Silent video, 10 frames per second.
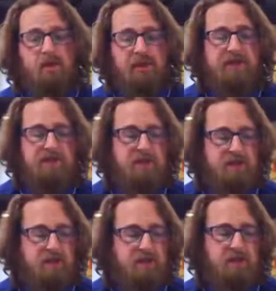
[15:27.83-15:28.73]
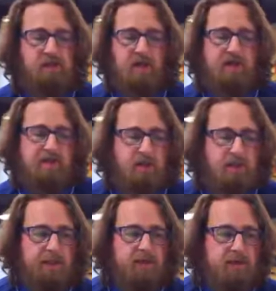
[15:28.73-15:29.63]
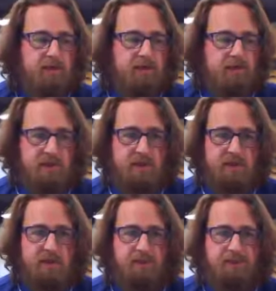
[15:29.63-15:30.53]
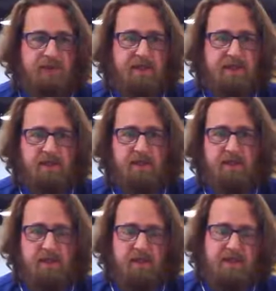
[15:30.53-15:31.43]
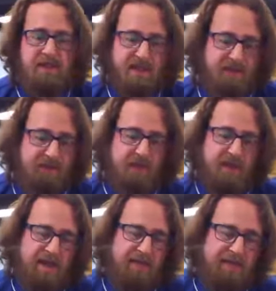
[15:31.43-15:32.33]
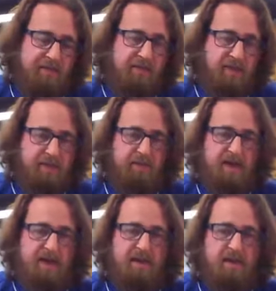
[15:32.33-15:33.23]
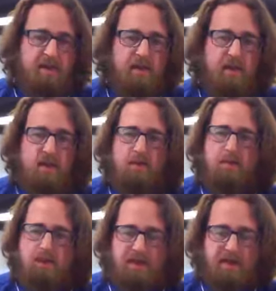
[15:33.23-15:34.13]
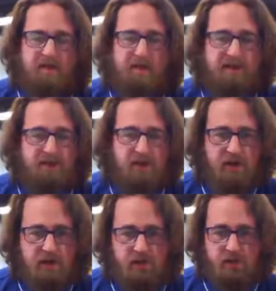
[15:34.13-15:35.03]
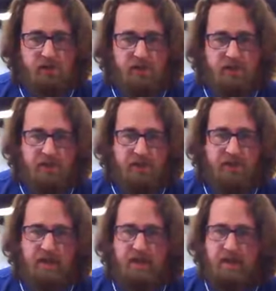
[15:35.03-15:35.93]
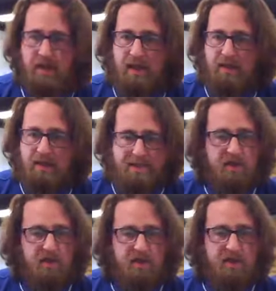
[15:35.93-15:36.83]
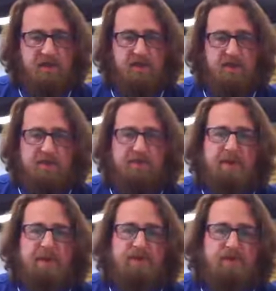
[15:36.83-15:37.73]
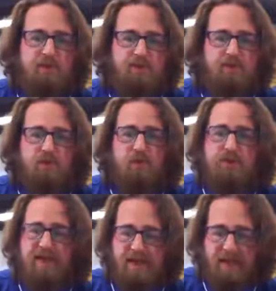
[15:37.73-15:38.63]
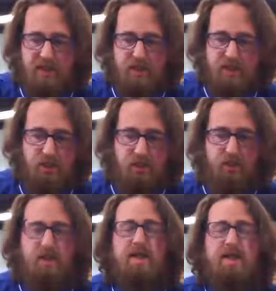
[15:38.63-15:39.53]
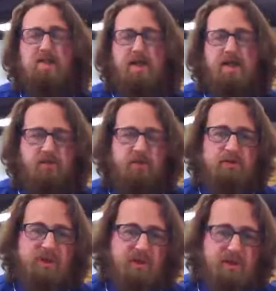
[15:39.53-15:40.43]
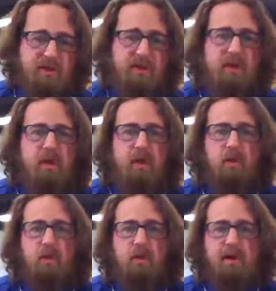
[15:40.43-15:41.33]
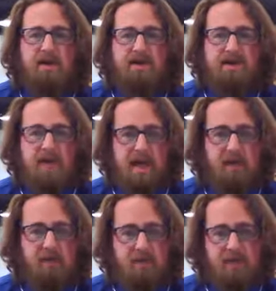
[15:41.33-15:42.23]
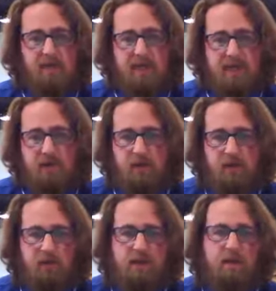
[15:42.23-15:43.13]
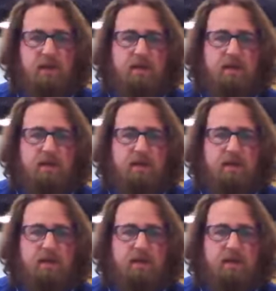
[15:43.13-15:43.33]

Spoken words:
This is generally what I tell people initially, is if you can sleep on your back, particularly after an acute shoulder injury, that's going to be your best bet to getting that shoulder into a comfortable position where it's not going to be waking you up